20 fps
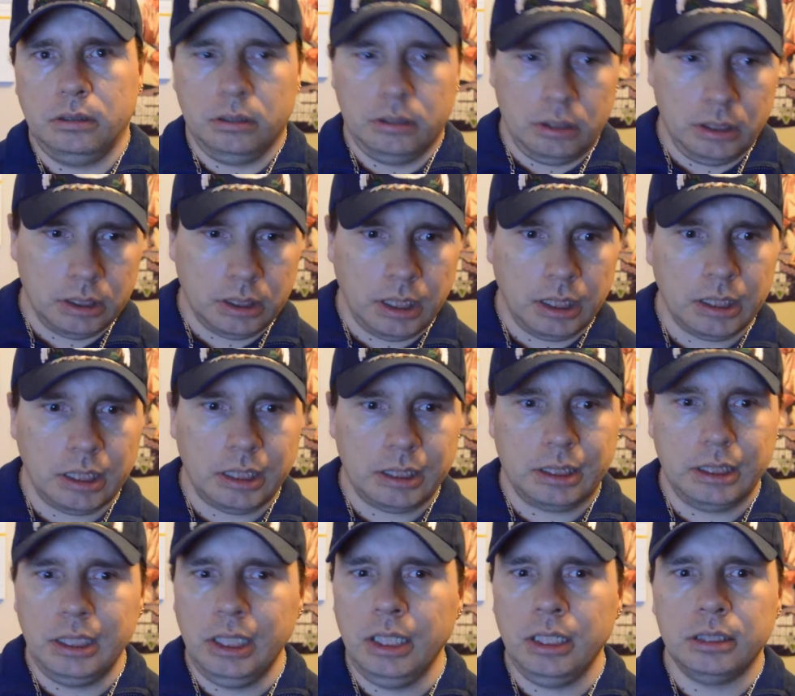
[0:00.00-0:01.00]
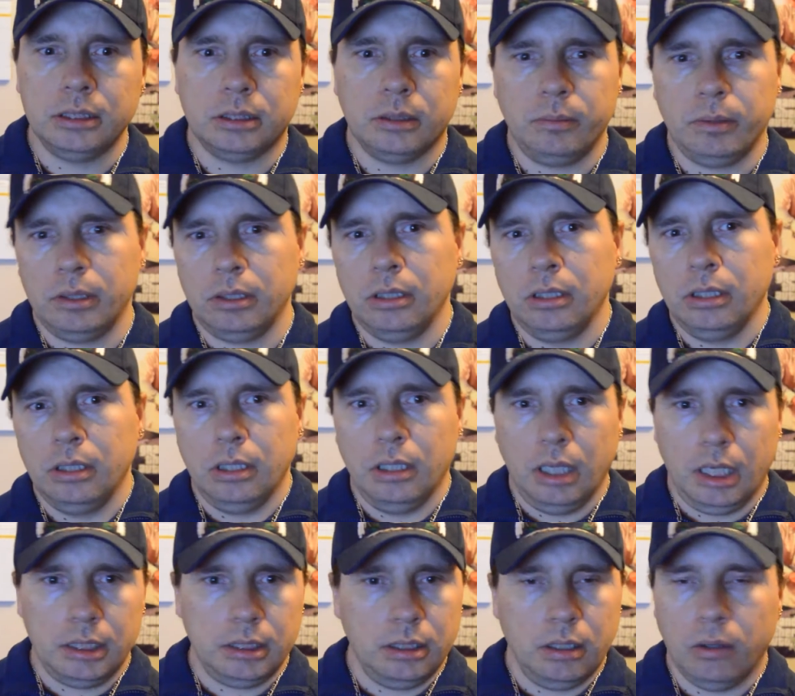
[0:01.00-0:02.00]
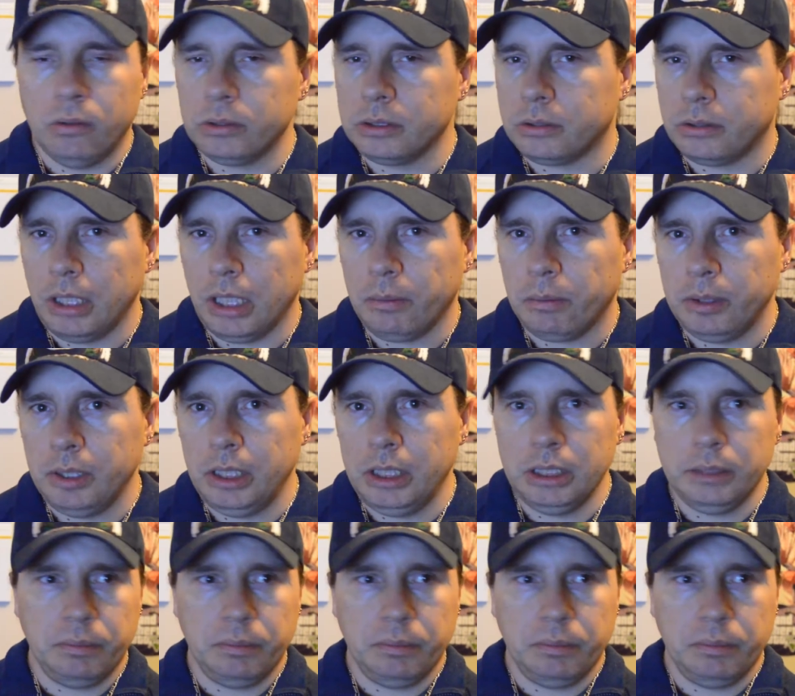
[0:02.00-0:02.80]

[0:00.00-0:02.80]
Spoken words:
Like kind of like knees. I mean, I didn't always crack my knees,